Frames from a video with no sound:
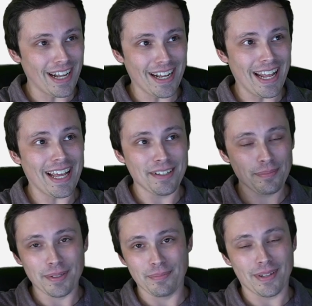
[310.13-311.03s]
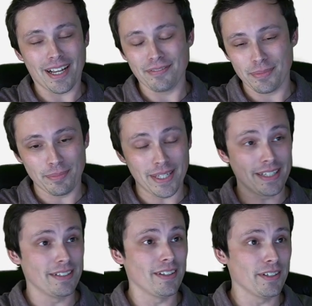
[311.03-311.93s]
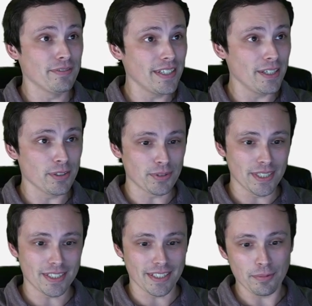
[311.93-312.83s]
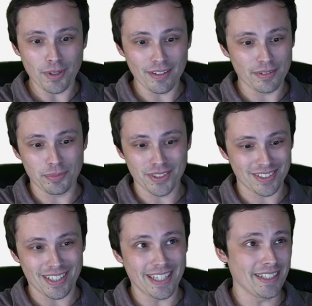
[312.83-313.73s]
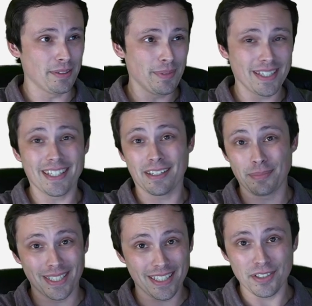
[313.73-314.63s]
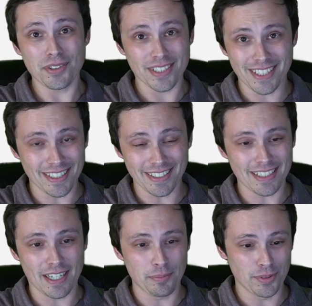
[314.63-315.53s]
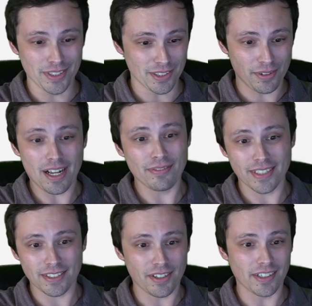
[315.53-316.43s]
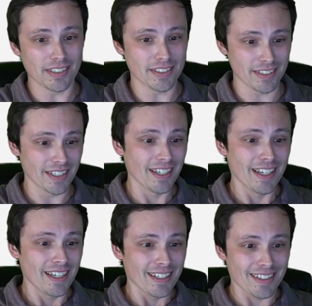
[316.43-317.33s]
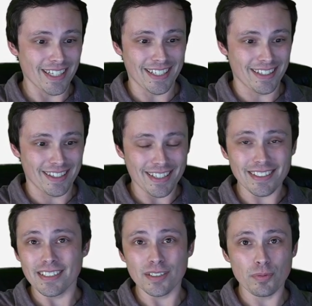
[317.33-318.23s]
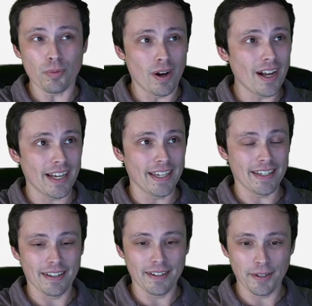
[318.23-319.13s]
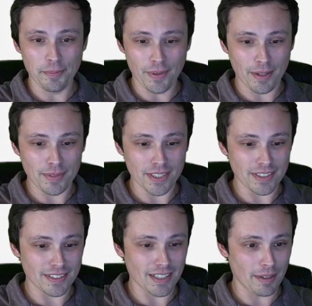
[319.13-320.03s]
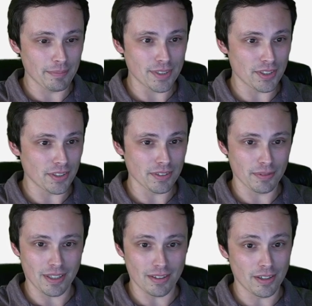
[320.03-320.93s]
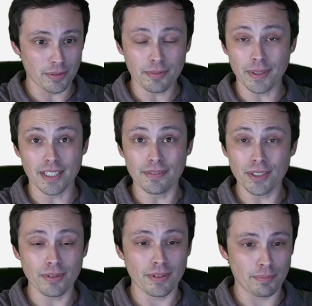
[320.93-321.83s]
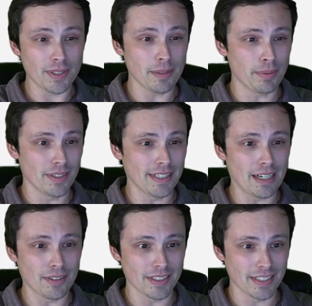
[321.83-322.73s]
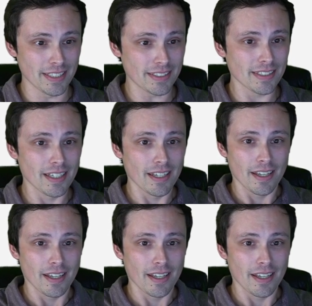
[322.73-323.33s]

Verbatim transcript: I hadn't been I haven't been making a lot of videos recently and one of them was like the main thing I'd been interested in at the time was graphics cards and like this is why um, I'm just I'm sure along with many of you pretty burned out on this.